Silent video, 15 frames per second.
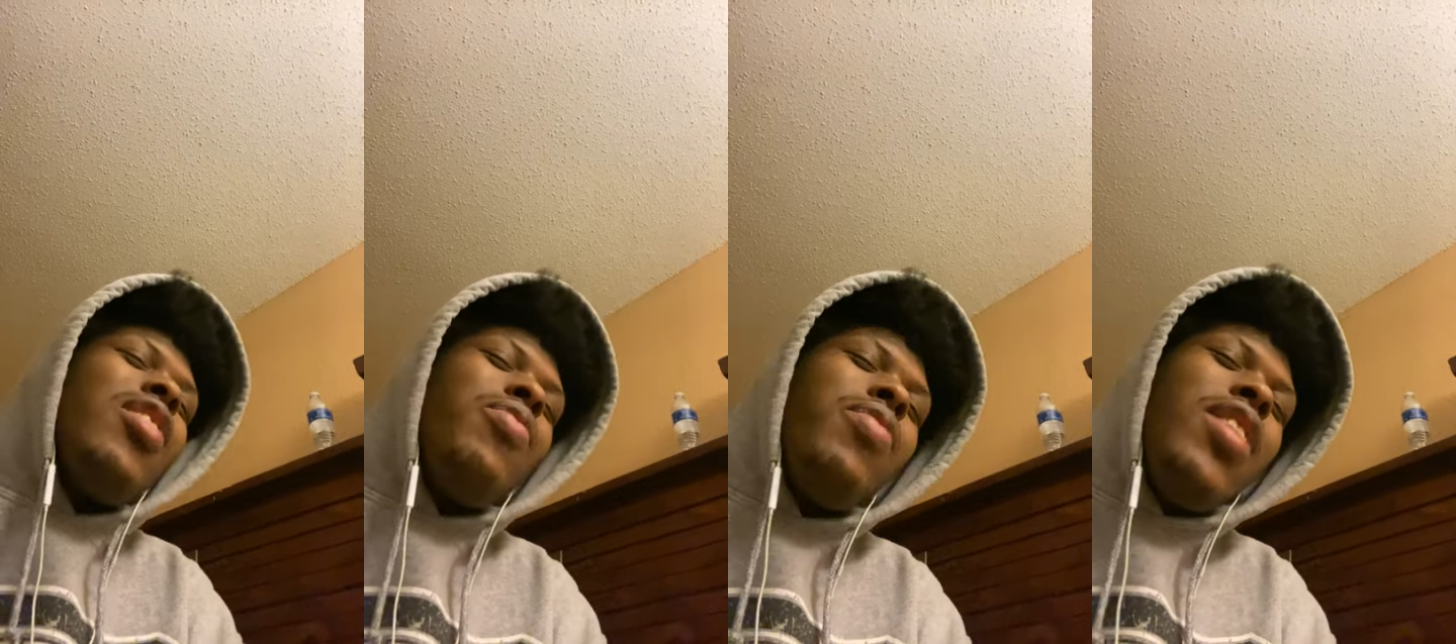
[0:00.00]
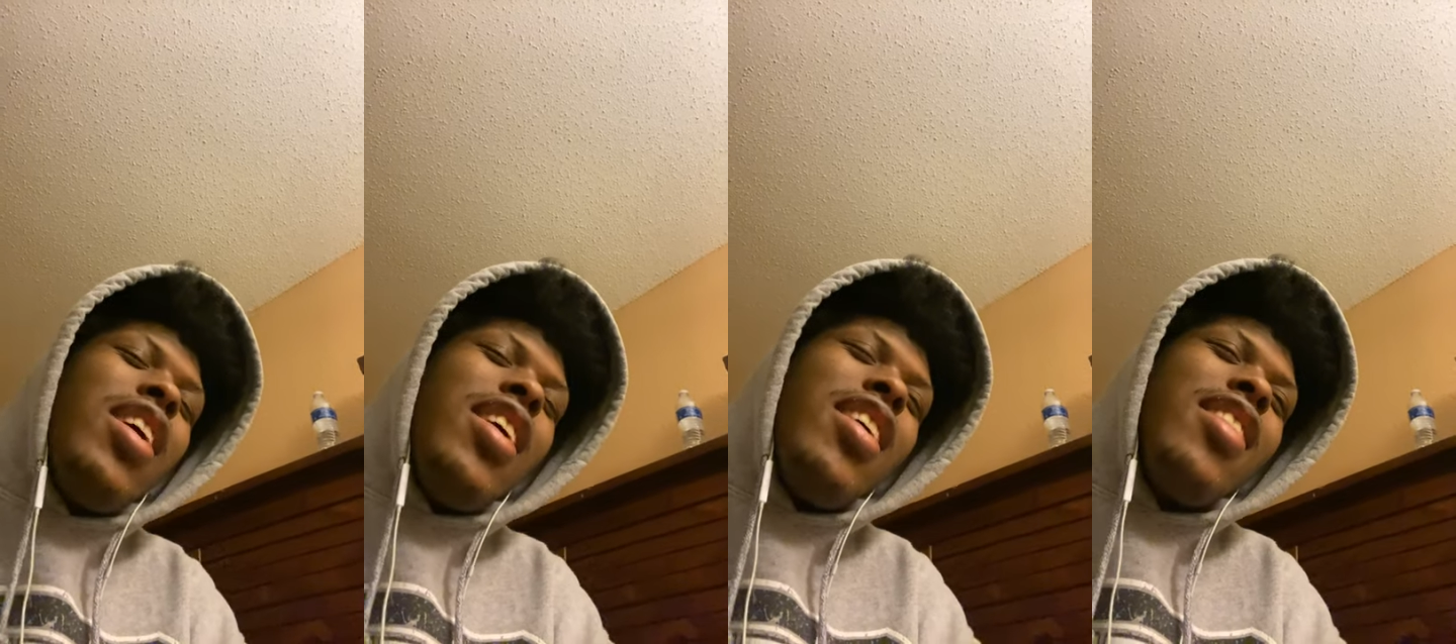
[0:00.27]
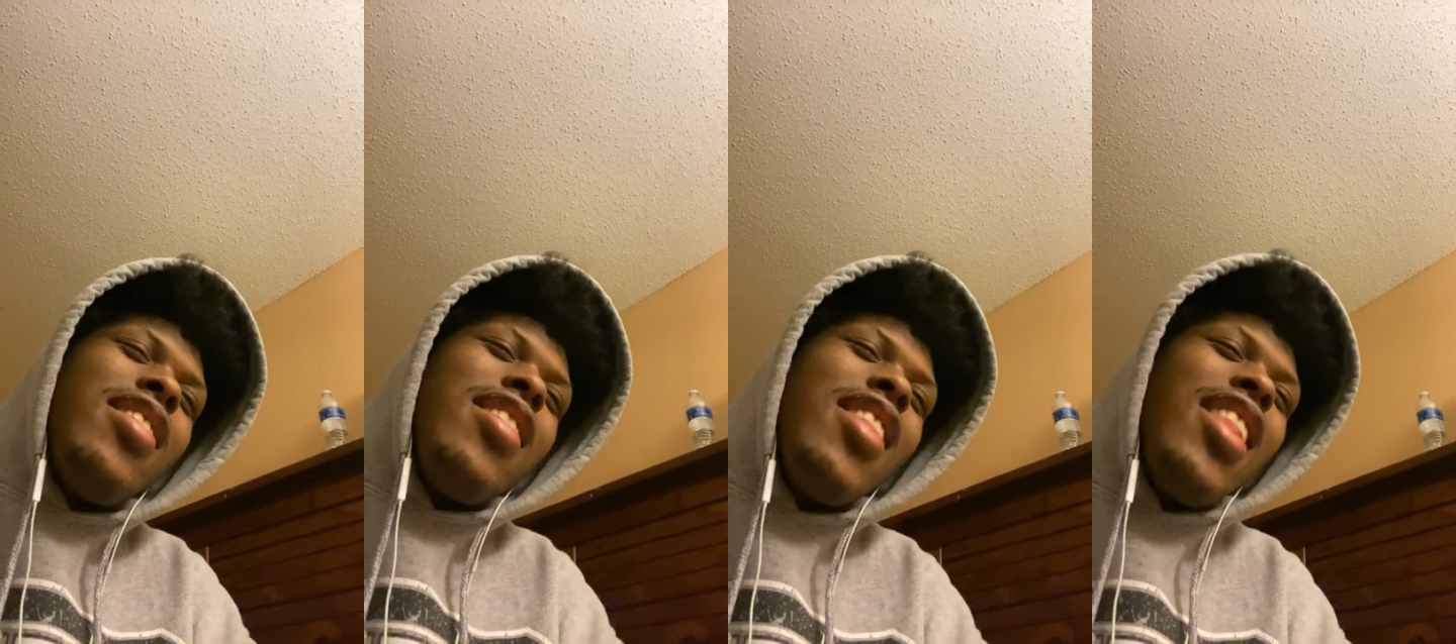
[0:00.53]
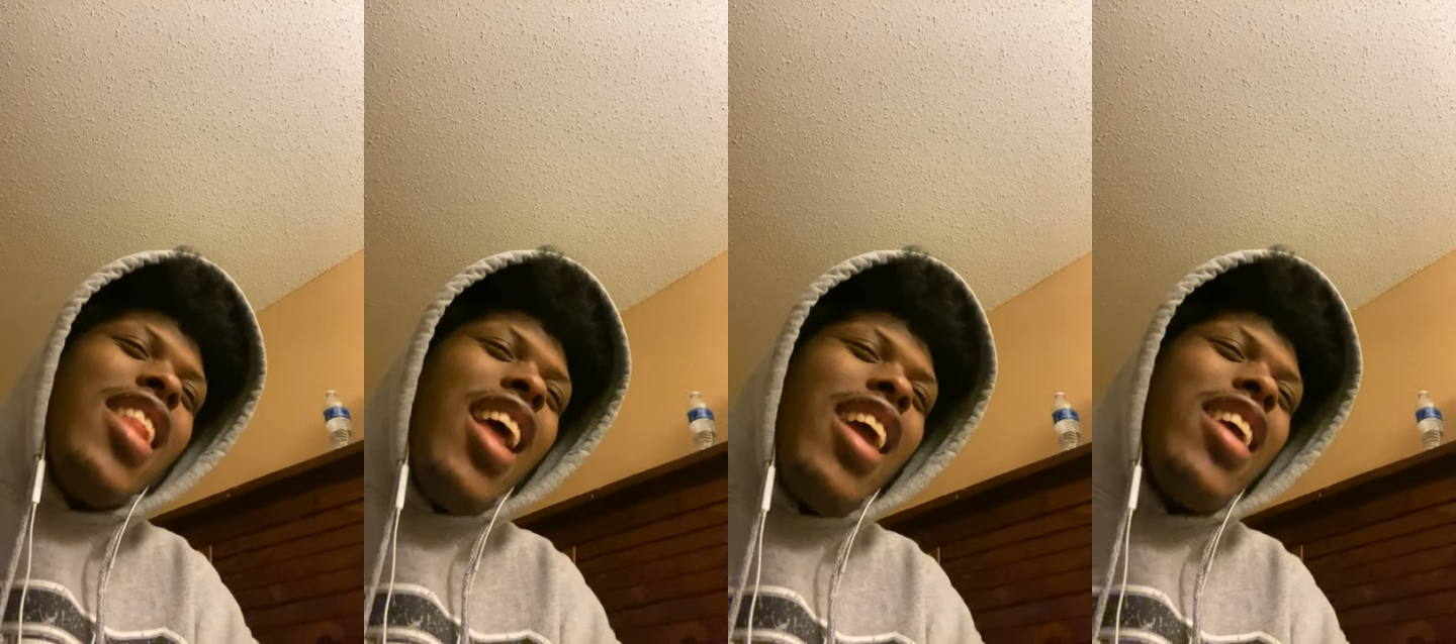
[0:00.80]
Please
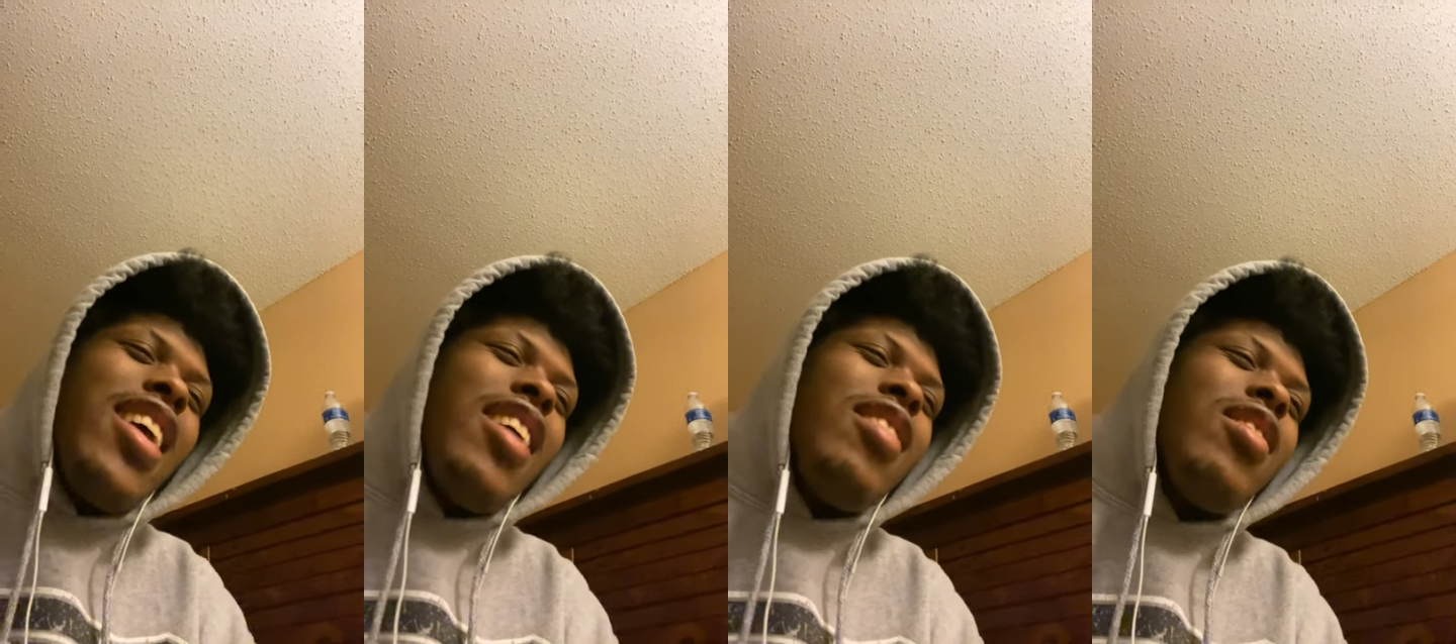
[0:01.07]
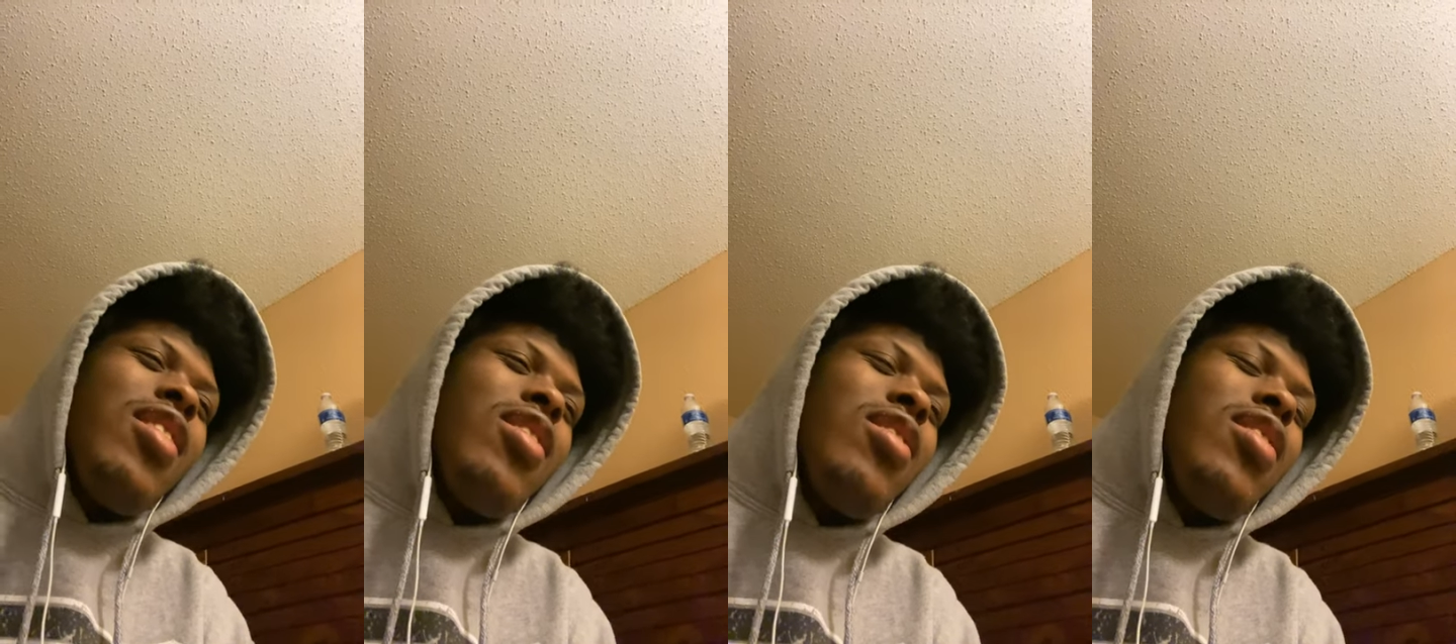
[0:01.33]
like this